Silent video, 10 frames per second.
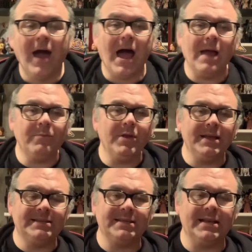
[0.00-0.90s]
I'm really
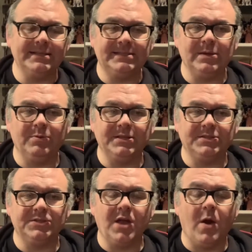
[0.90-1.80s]
excited to see where this
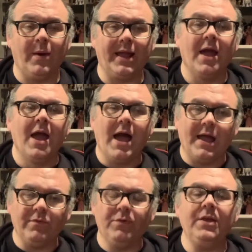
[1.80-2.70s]
is going. I
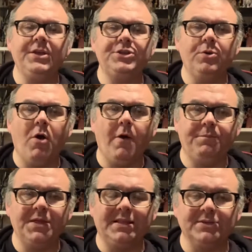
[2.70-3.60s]
really do hope
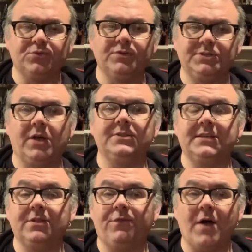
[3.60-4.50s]
that this results
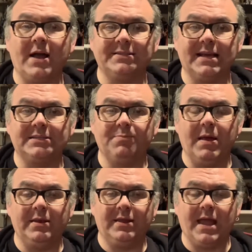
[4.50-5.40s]
in the Fox
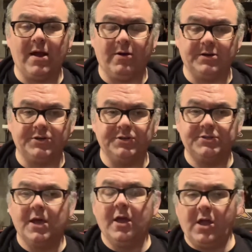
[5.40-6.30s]
X-Men characters
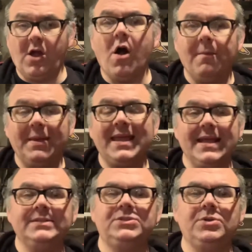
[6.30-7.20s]
coming
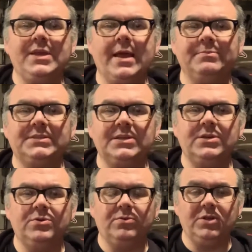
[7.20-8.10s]
into the
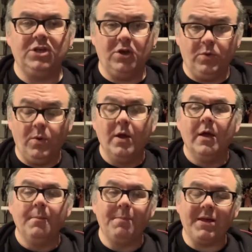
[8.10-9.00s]
MCU,
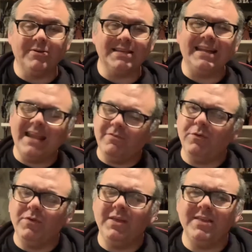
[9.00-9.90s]
because I never
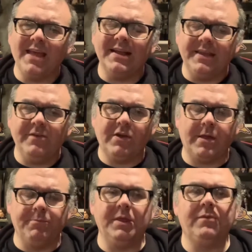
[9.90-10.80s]
really, the idea of a
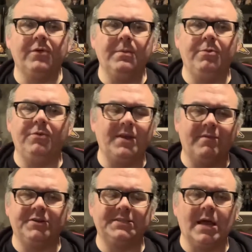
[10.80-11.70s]
complete reboot
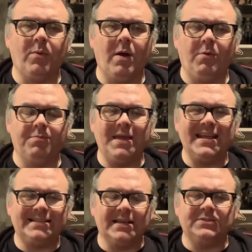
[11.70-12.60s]
never sat well with me.
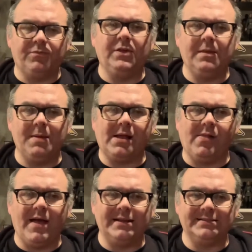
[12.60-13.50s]
It doesn't really make a
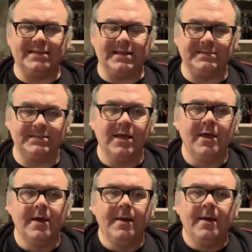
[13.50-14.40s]
lot of sense.
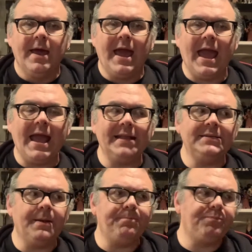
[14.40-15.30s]

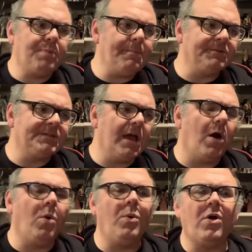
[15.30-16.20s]
And people say,
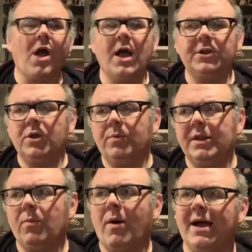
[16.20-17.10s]
oh, well,
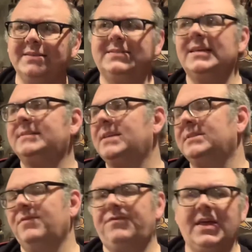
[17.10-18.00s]
continuity-wise, this
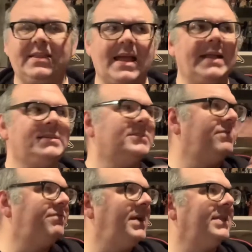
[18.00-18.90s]
doesn't fit, and that
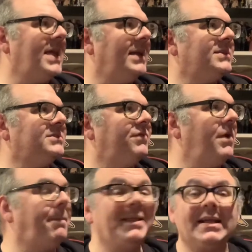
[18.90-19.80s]
doesn't fit, and that doesn't
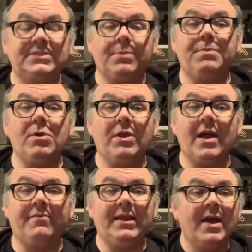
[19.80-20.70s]
fit. But that's the beauty
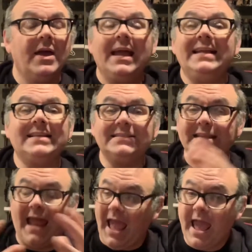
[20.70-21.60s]
of it. It
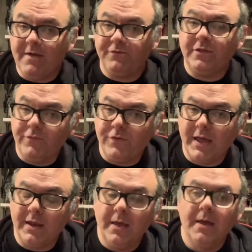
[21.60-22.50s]
doesn't have to fit.